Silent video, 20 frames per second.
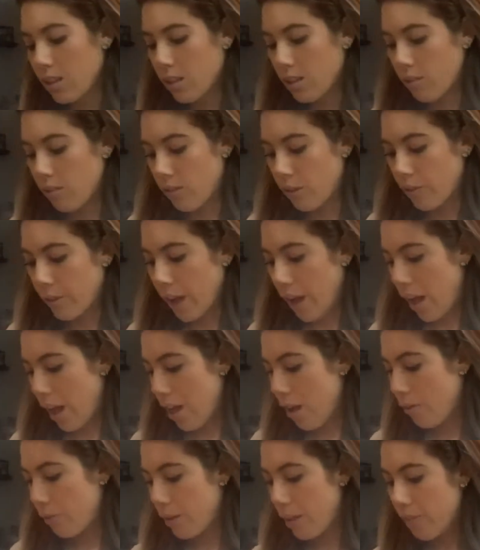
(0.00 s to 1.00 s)
what do we got?
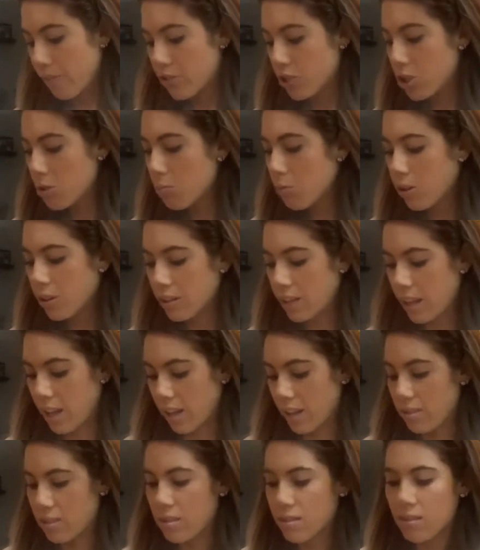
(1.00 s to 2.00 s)
Oh, we have two more
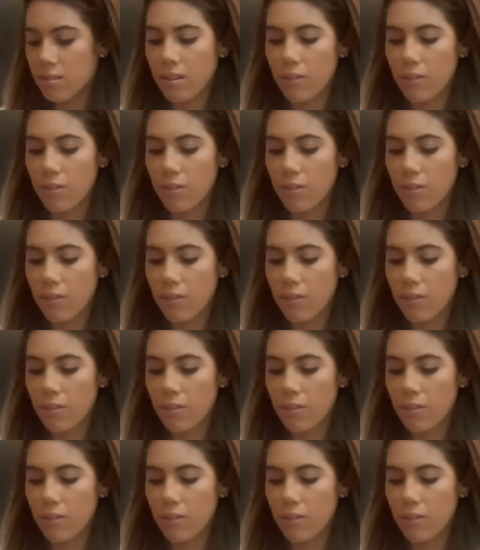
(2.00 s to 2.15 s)
things.